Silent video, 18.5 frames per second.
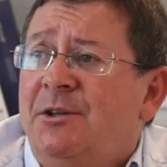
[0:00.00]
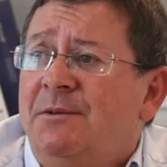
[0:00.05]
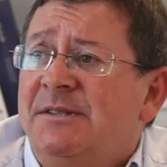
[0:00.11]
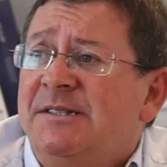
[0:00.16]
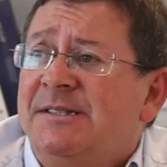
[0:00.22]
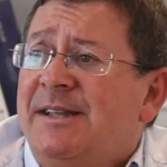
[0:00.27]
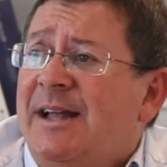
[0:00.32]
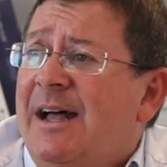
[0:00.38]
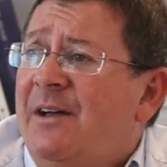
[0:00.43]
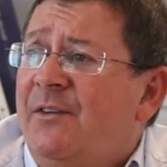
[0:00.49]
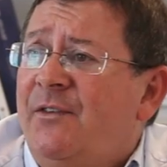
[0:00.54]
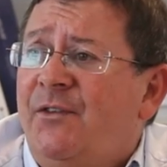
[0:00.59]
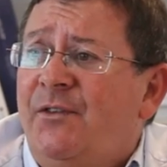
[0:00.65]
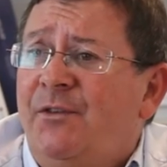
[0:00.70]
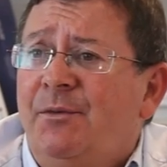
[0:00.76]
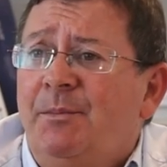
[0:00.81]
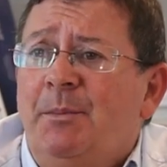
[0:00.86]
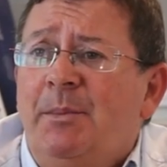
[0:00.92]
our staff
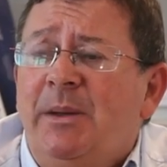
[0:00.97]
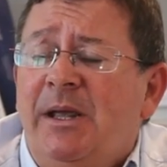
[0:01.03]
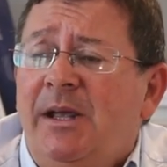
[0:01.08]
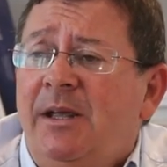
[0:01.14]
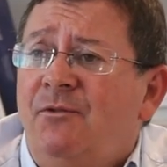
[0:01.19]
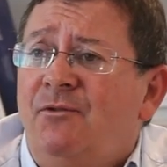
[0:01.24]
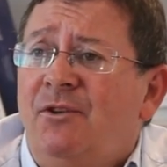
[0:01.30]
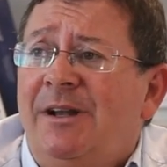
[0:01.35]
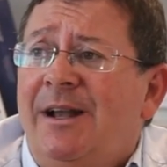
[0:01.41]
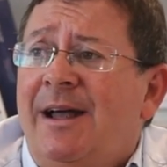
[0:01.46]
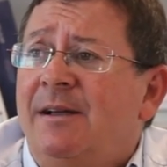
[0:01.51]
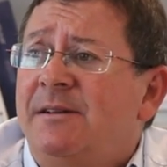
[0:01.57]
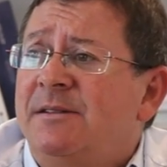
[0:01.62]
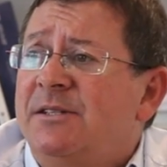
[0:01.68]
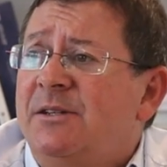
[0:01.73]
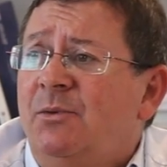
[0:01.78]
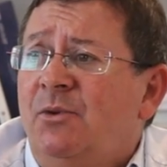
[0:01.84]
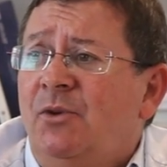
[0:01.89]
being
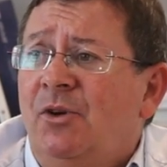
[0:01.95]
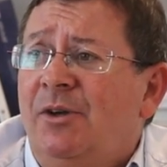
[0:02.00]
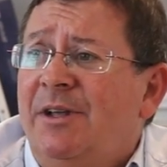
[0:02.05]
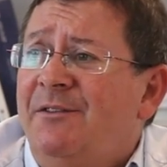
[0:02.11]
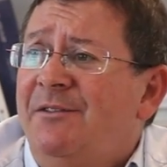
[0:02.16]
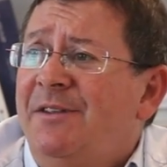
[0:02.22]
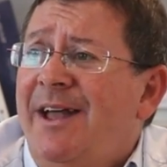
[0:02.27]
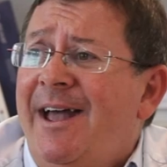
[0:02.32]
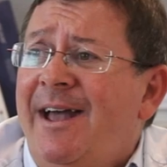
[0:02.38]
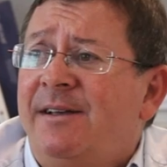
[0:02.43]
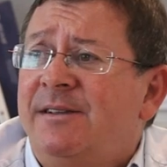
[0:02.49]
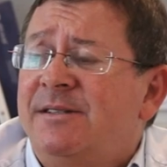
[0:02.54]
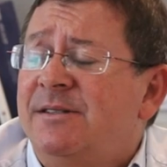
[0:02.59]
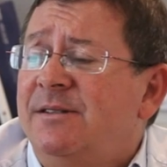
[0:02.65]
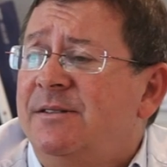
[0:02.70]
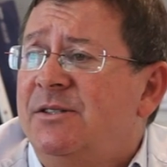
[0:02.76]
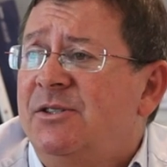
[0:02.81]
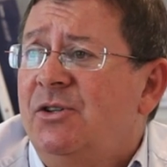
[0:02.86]
relaxed to work, giving
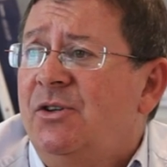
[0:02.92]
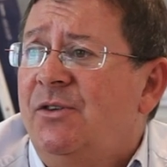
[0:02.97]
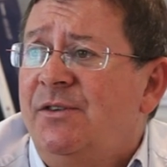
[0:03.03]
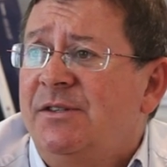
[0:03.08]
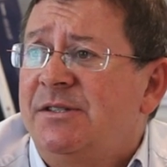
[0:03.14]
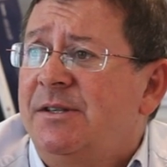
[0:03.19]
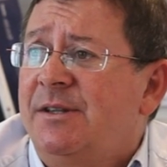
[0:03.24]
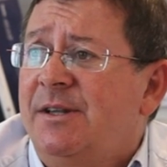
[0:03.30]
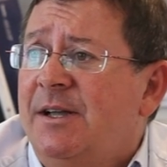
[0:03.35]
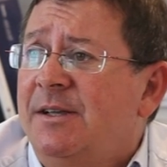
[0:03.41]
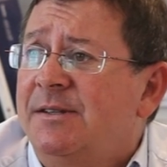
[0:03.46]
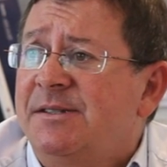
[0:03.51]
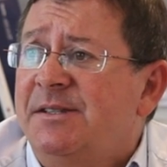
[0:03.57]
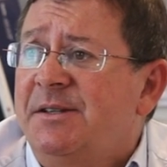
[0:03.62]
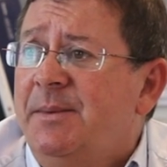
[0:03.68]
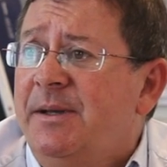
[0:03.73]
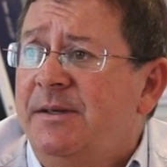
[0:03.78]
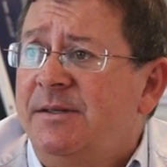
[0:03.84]
excellent service to the
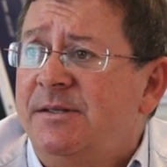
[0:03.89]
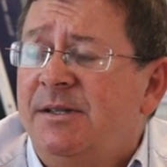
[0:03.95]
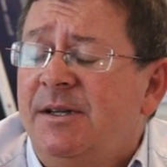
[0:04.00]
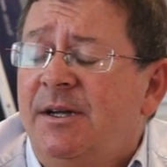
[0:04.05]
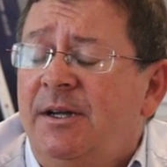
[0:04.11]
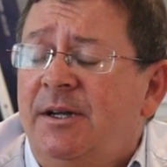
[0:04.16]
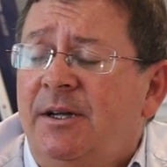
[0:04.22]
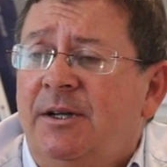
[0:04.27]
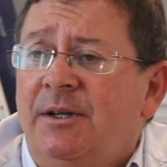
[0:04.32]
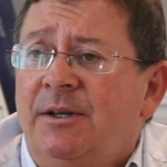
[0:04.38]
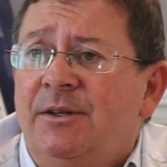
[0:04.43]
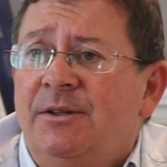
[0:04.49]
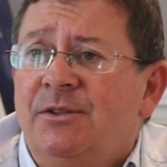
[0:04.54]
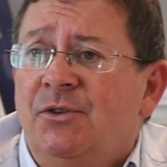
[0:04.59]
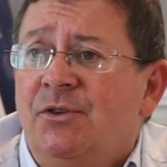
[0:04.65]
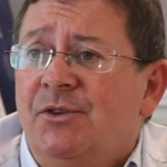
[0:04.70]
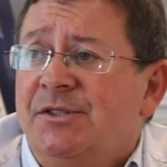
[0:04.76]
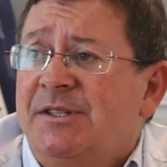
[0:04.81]
customers,
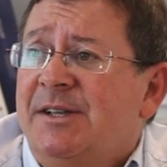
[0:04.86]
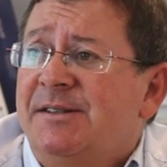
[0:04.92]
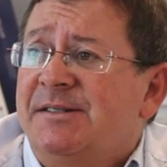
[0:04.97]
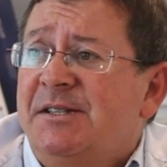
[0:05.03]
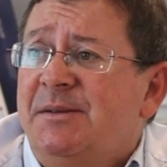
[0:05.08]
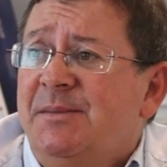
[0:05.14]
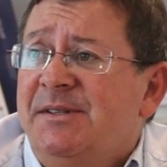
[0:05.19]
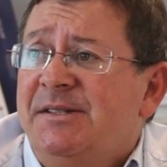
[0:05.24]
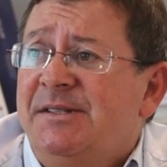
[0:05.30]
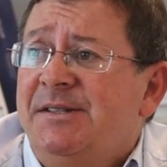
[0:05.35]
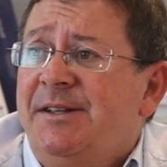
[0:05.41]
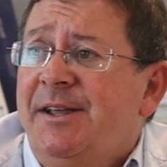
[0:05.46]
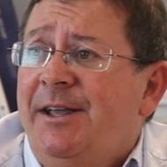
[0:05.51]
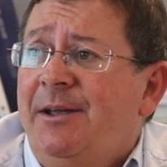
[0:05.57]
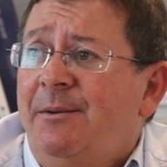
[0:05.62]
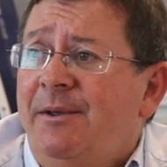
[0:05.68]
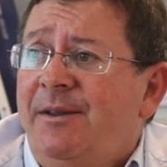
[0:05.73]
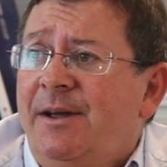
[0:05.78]
so those customers
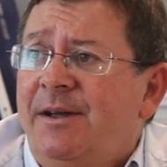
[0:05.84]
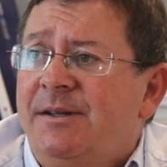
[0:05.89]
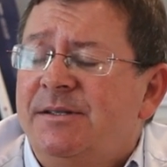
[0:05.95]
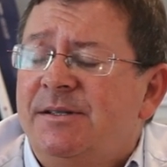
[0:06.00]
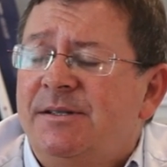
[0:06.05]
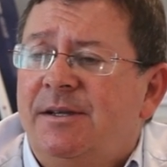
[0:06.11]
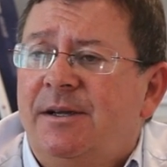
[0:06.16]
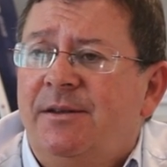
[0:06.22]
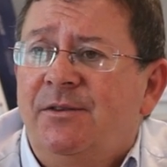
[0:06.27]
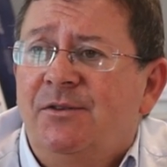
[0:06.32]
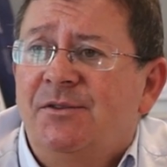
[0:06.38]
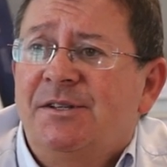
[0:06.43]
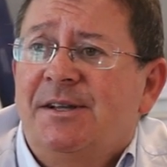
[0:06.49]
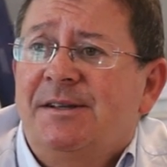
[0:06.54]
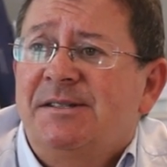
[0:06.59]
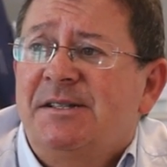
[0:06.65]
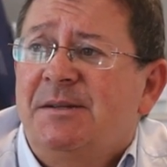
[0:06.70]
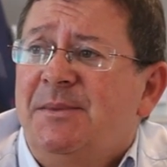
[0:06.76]
stay with us and those
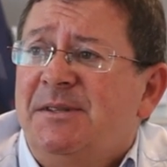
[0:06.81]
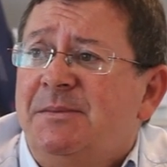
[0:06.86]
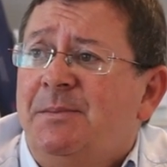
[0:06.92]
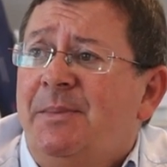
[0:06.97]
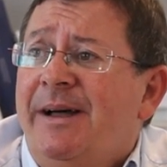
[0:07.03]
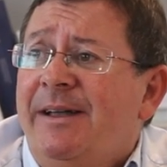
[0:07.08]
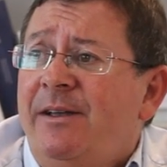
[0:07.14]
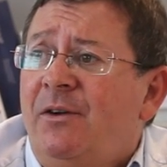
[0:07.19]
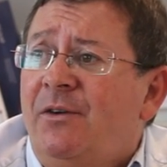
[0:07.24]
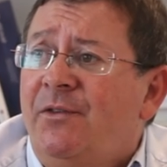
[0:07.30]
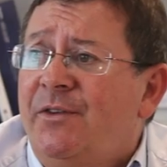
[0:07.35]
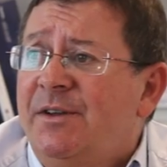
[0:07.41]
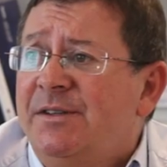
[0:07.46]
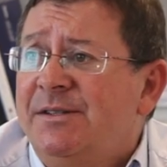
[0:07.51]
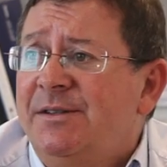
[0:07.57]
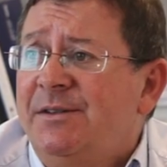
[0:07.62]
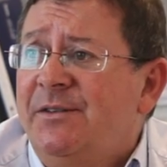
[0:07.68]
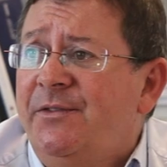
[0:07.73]
customers buy off
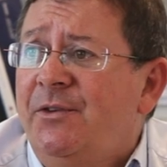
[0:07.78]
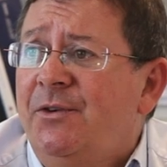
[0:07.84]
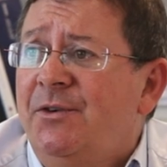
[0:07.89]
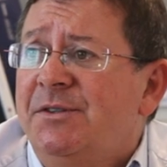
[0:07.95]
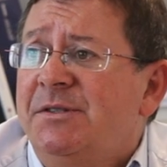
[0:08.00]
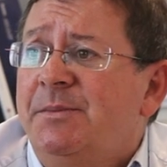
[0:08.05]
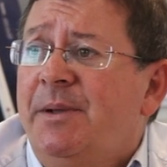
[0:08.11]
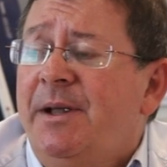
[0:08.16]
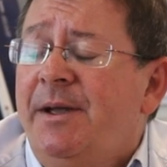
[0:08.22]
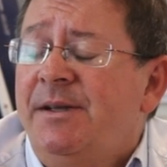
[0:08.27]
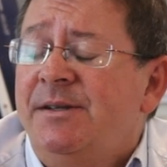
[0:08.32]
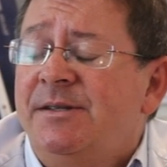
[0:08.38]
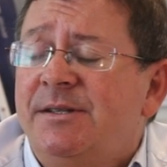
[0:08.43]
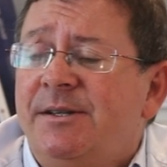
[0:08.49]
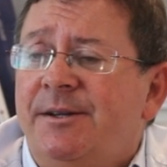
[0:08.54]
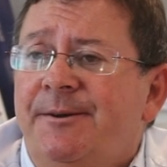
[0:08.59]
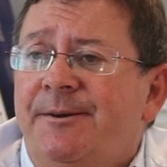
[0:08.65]
us in the first place.